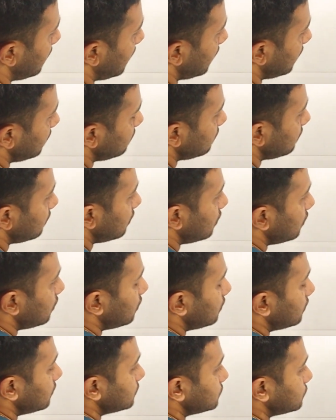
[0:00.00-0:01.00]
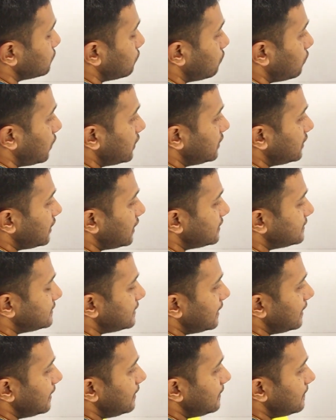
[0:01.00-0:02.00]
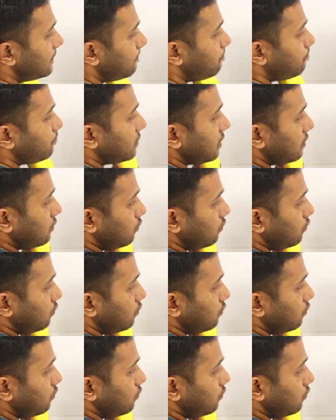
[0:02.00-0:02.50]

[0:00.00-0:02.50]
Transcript: And so what did I say?